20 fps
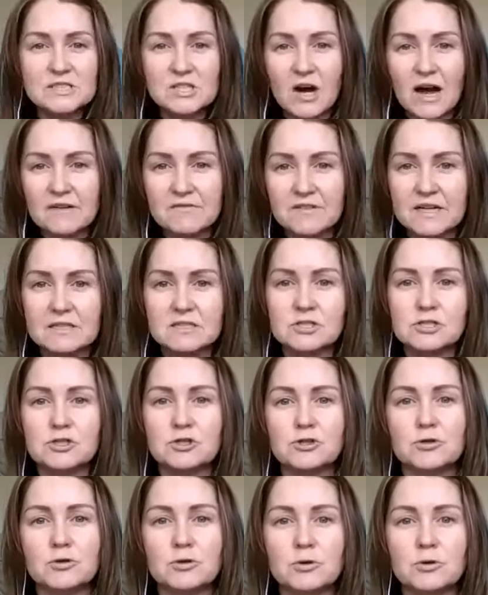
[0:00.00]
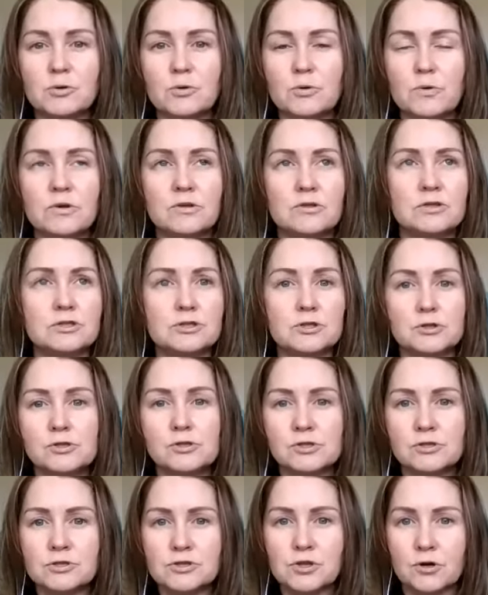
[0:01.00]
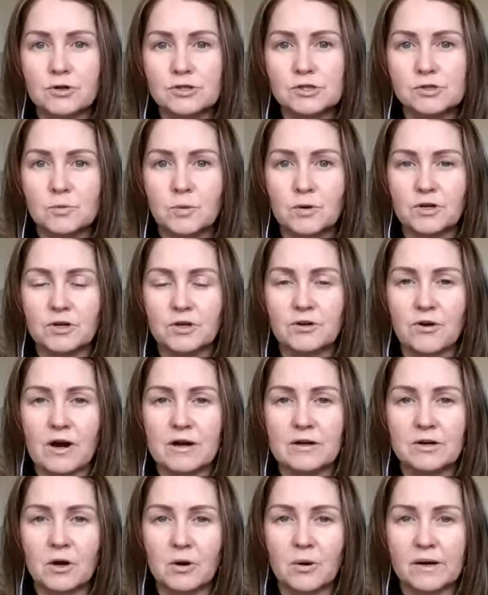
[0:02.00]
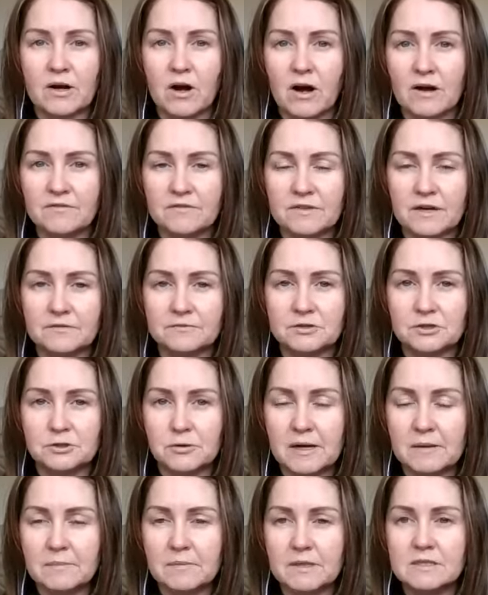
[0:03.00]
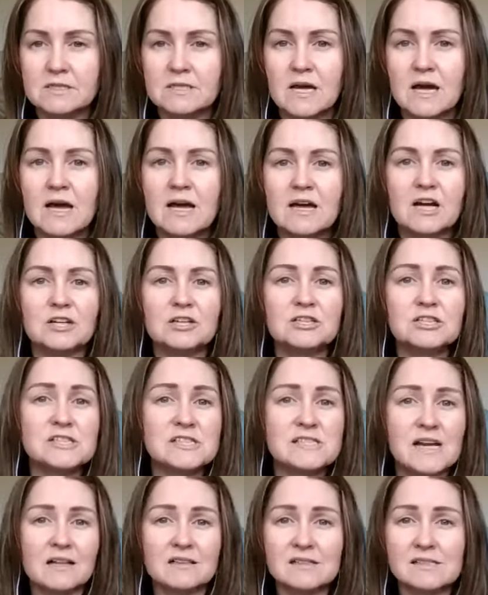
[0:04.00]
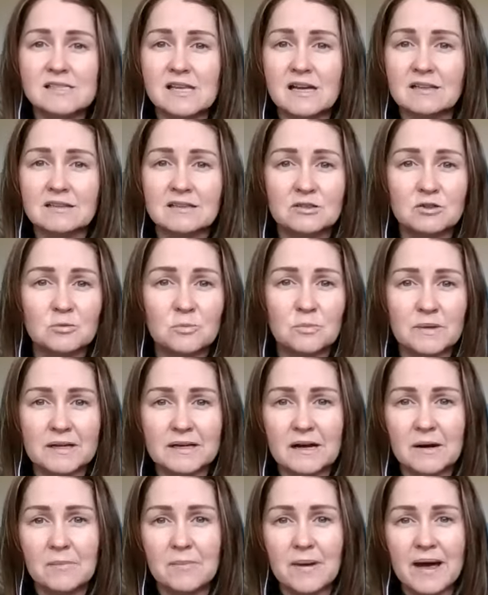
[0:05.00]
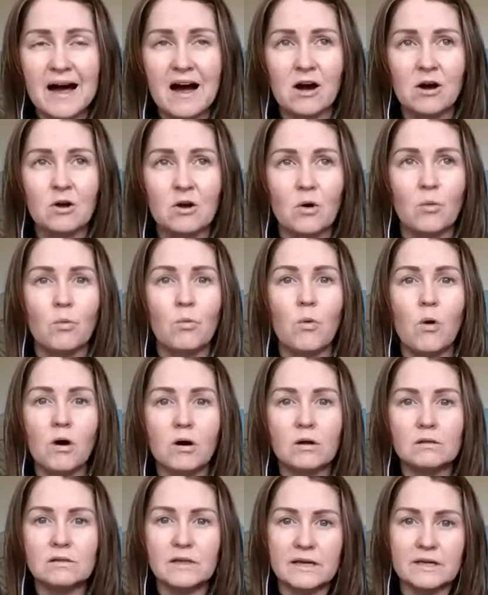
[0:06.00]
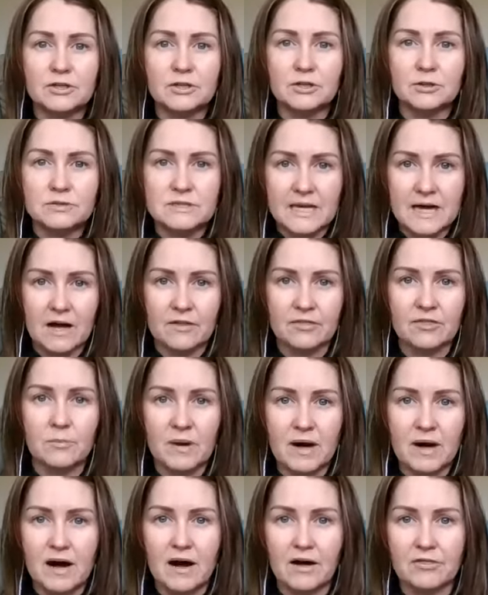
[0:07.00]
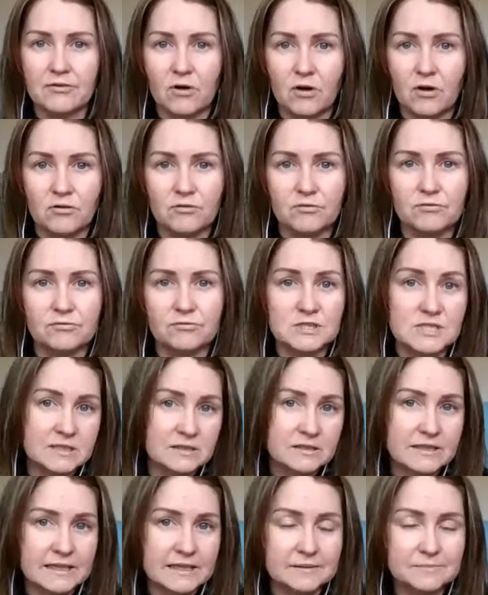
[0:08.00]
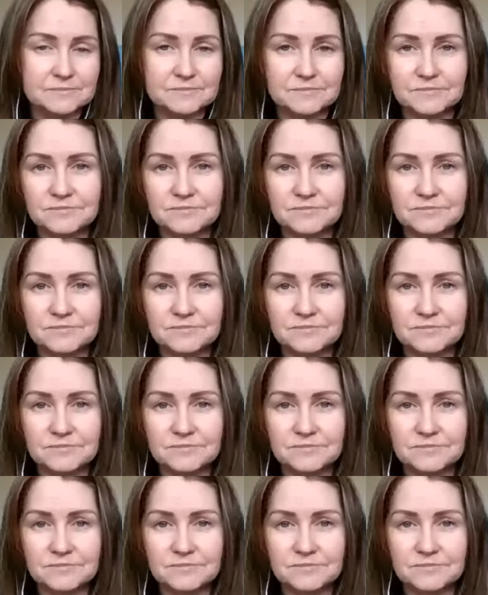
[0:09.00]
dive into the do's and don'ts while you're undergoing IVF treatment, can you just tell us a little bit about what led you down the path of fertility?